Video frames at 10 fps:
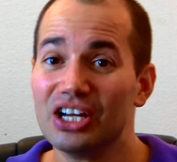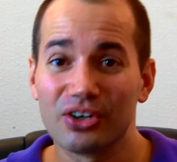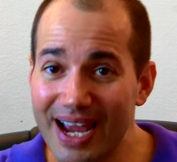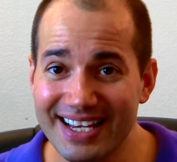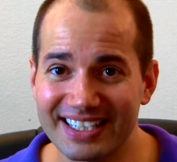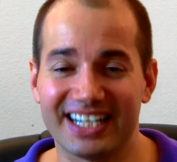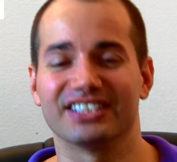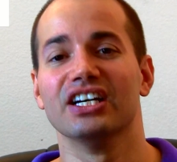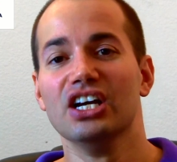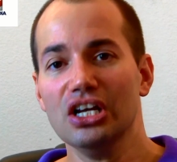
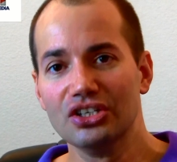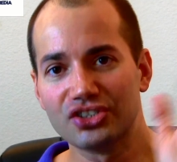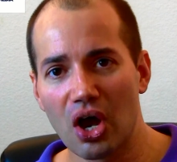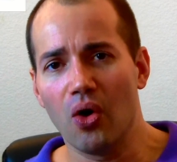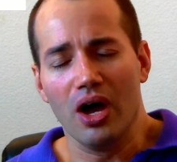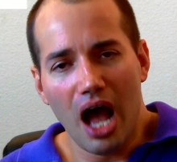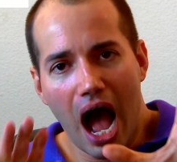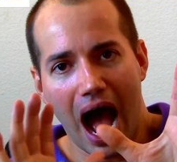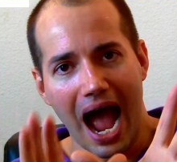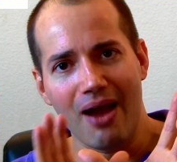Craziness.
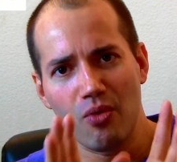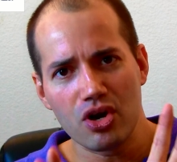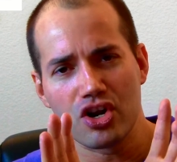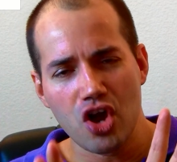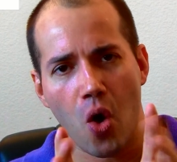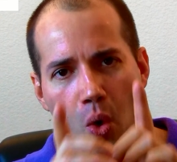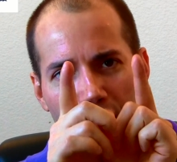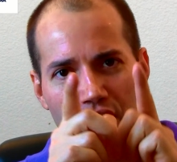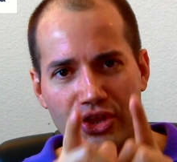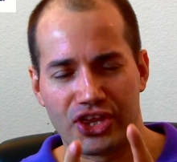So I want to know
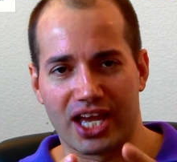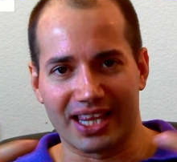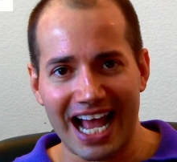what you think.